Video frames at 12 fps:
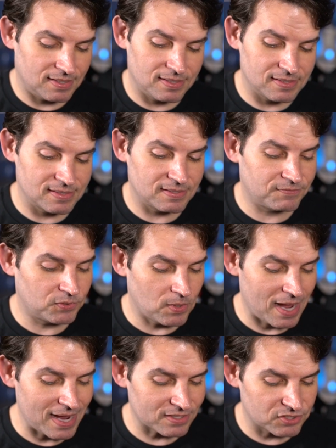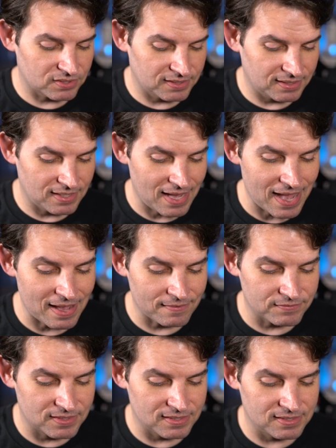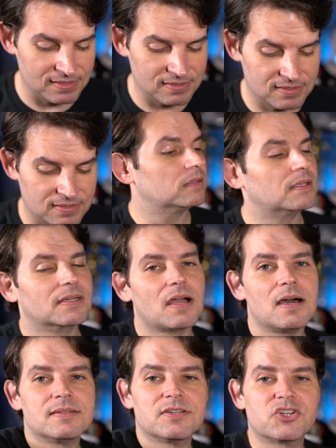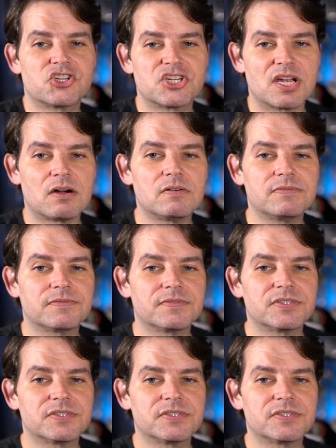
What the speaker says: is if you actually have these like on the shelf,